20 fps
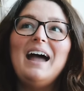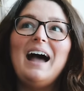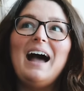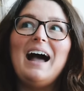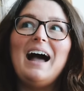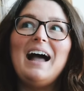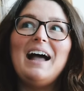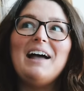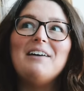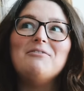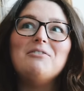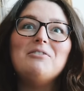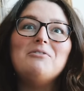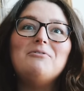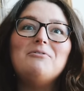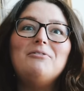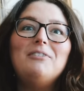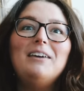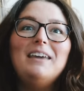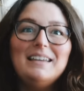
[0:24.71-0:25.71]
I've
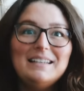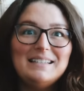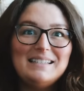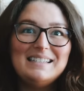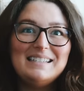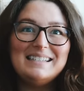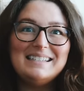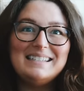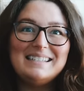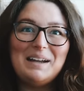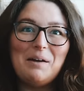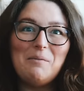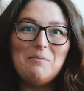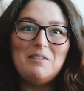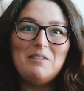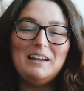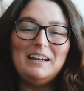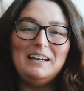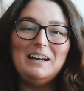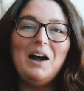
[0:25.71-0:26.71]
fixed
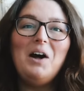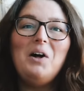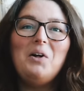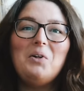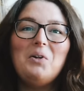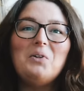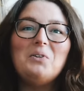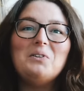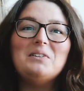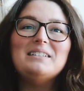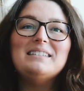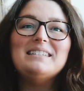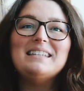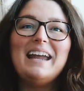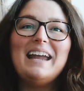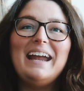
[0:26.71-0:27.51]
something old,